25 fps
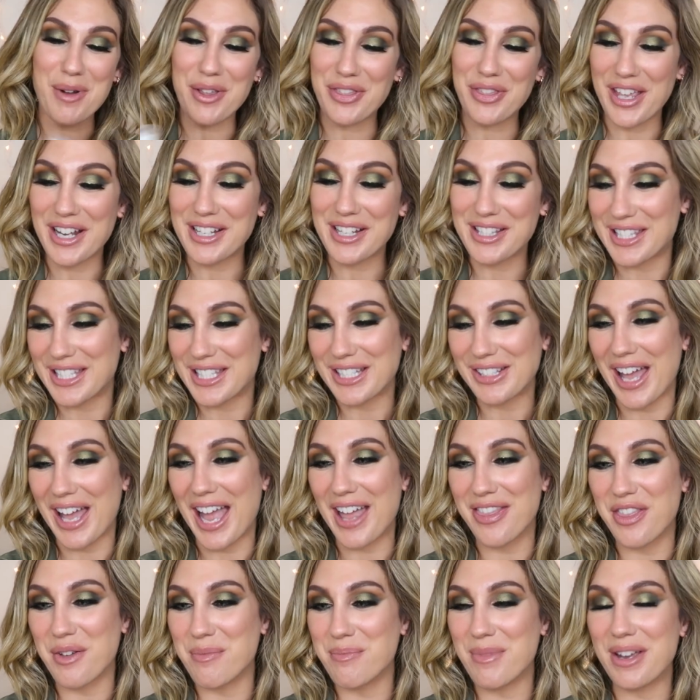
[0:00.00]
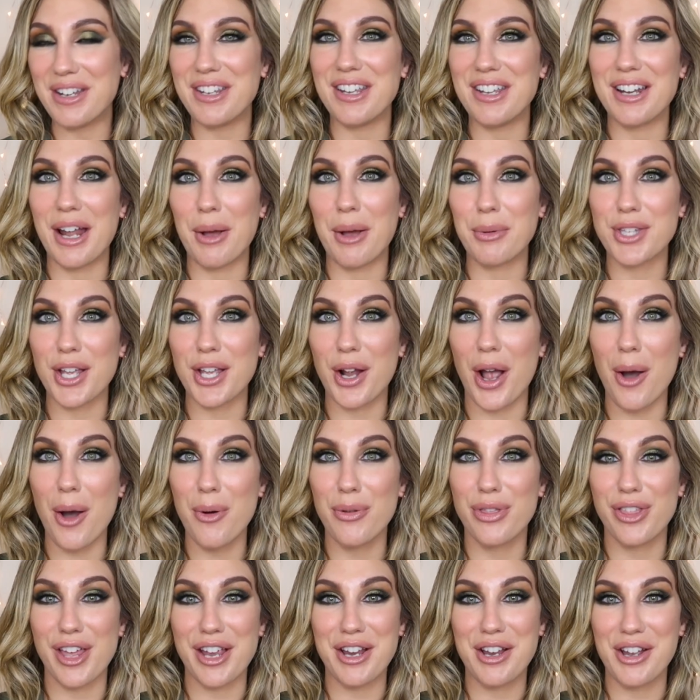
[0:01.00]
but they still had the mini, and I was like,
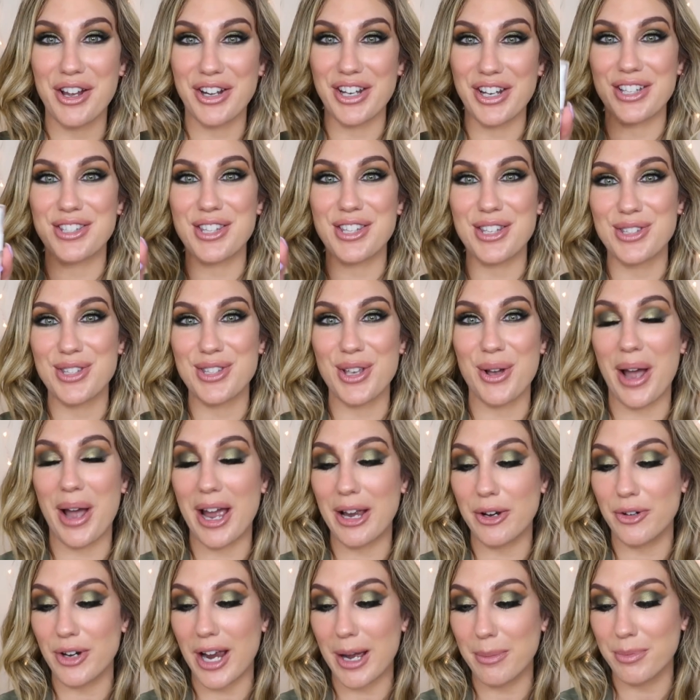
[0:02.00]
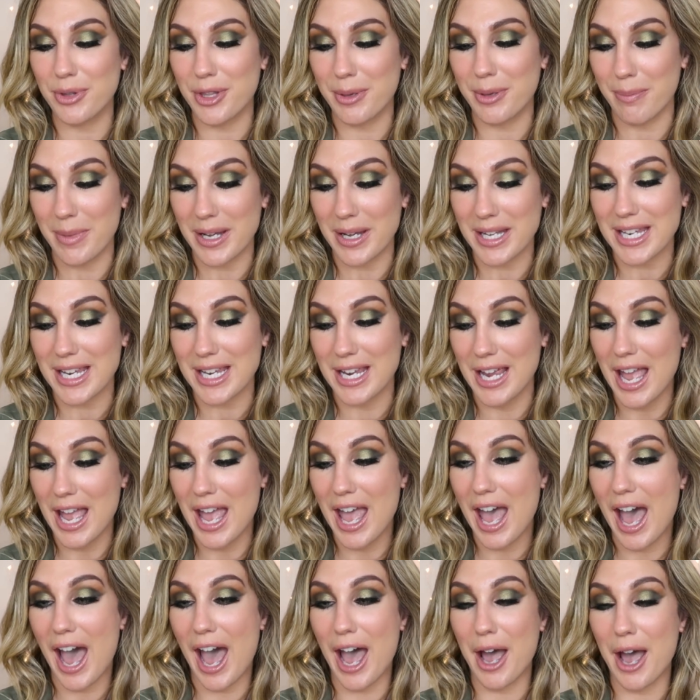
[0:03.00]
oh, thank goodness. So I grabbed the mini,
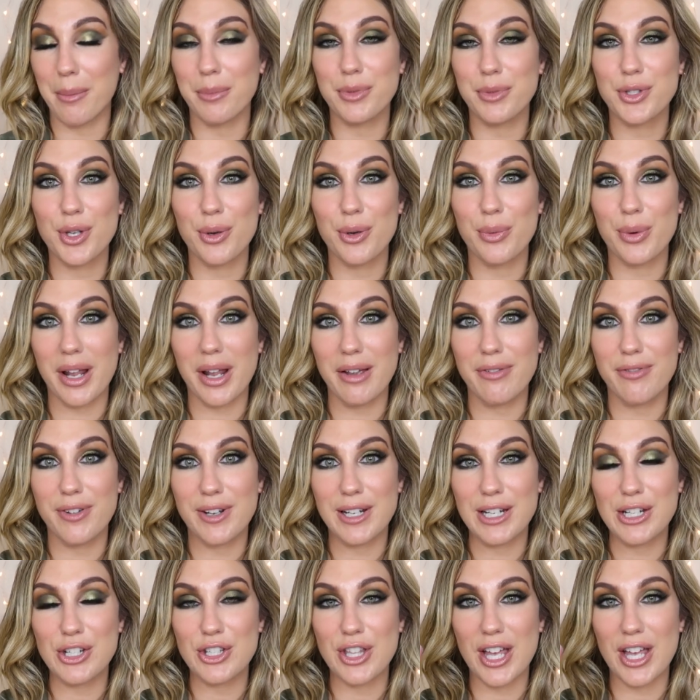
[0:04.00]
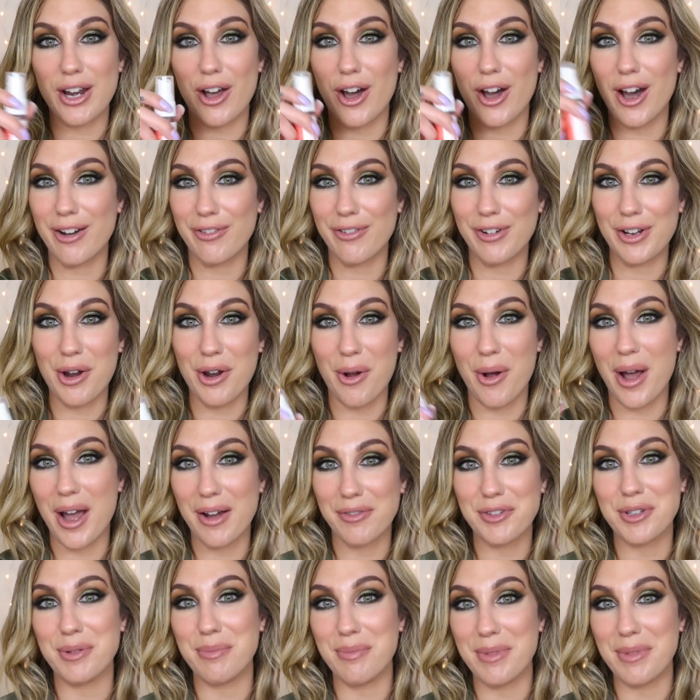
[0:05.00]
um so when I finish that off, I don't
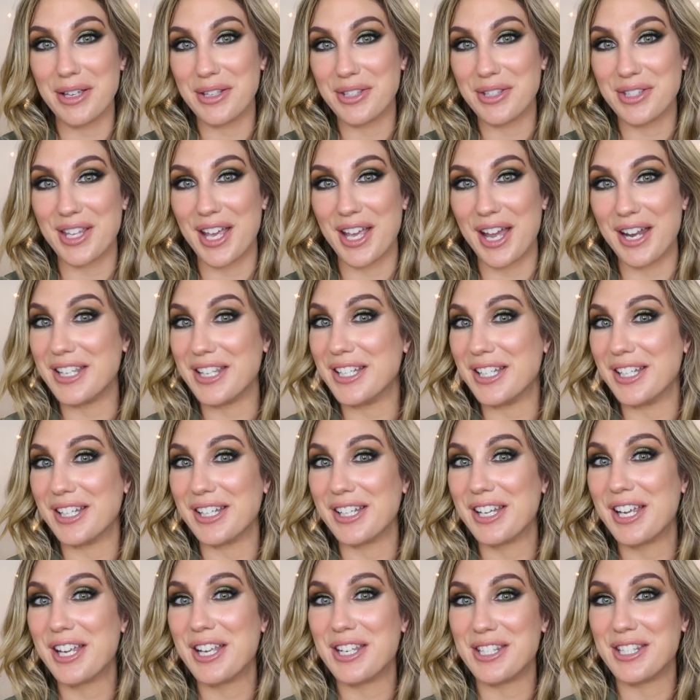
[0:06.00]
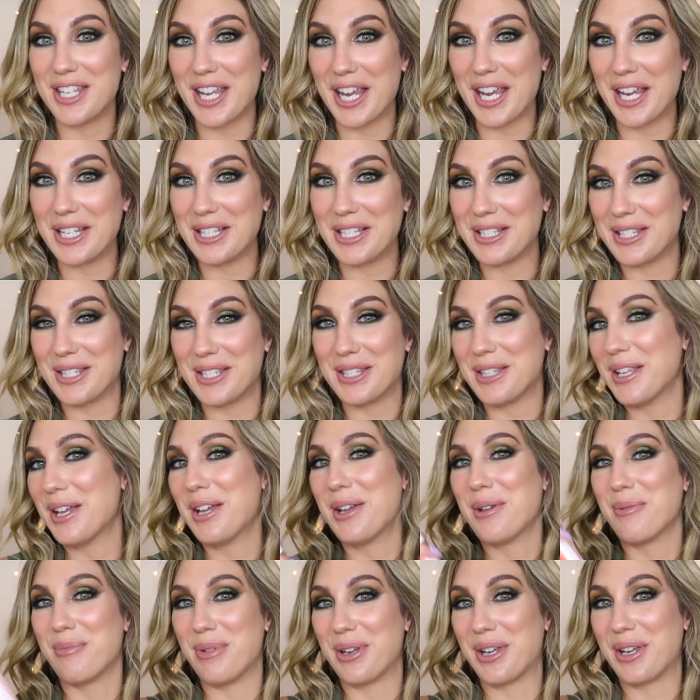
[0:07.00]
have to miss any days,
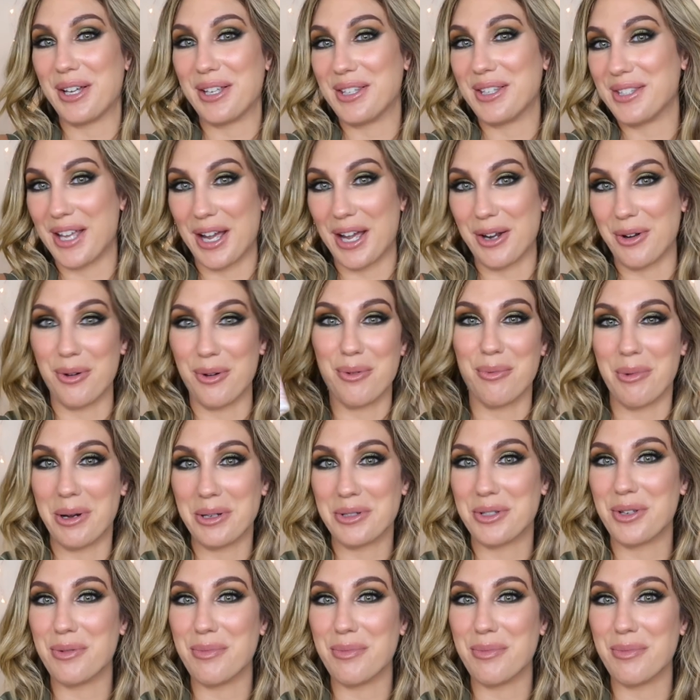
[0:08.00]
because I don't want